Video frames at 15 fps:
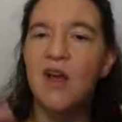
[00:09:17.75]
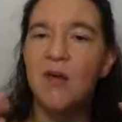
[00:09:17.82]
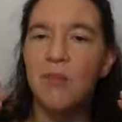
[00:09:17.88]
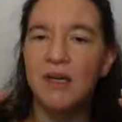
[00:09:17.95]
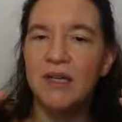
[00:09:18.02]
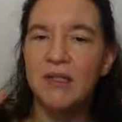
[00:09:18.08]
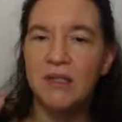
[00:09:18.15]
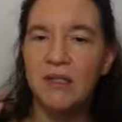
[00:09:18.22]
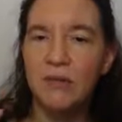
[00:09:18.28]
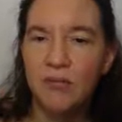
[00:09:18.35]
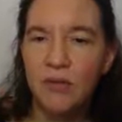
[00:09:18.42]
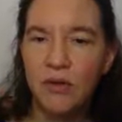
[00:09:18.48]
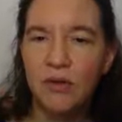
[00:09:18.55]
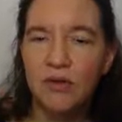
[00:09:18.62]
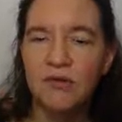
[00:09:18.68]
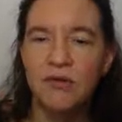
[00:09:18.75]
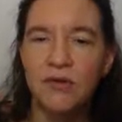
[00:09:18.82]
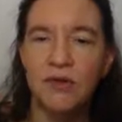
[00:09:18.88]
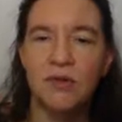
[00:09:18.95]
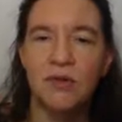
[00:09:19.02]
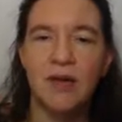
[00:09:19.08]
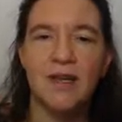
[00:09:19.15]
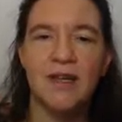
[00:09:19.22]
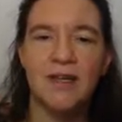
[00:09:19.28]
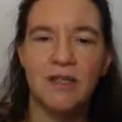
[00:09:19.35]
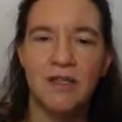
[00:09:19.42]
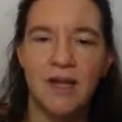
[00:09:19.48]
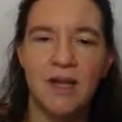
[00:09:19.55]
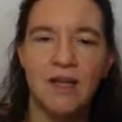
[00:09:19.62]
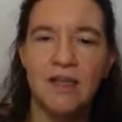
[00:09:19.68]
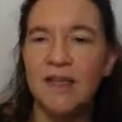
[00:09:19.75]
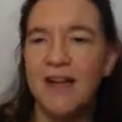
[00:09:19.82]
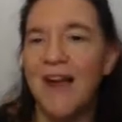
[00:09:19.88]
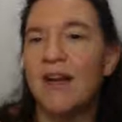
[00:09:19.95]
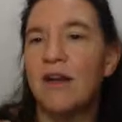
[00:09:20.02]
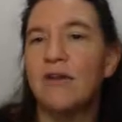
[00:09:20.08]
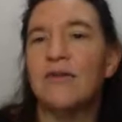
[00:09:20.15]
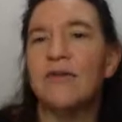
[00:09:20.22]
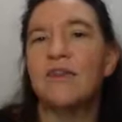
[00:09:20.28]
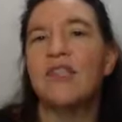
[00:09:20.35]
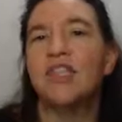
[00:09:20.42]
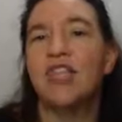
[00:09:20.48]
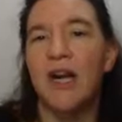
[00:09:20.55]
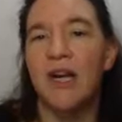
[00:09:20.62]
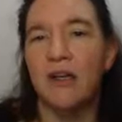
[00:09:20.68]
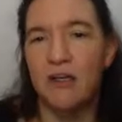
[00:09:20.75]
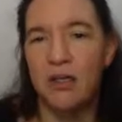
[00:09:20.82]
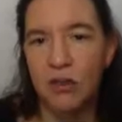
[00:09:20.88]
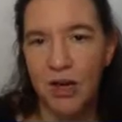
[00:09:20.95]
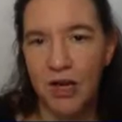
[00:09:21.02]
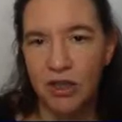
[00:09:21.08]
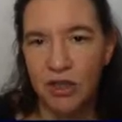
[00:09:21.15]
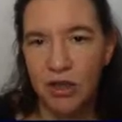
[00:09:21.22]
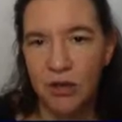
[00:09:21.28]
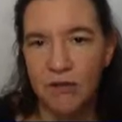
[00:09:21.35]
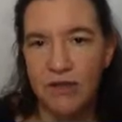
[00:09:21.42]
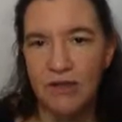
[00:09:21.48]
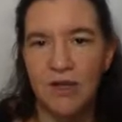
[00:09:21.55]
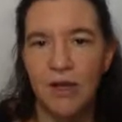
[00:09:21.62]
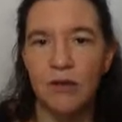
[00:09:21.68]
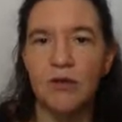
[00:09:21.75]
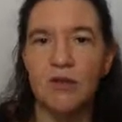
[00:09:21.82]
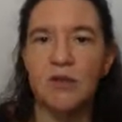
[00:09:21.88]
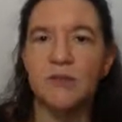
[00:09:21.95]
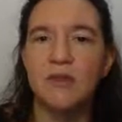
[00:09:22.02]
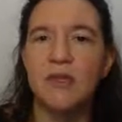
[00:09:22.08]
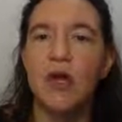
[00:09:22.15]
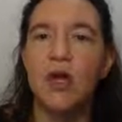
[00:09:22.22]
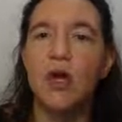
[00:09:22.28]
but it's important for you to understand kind of the general structure of these algorithms.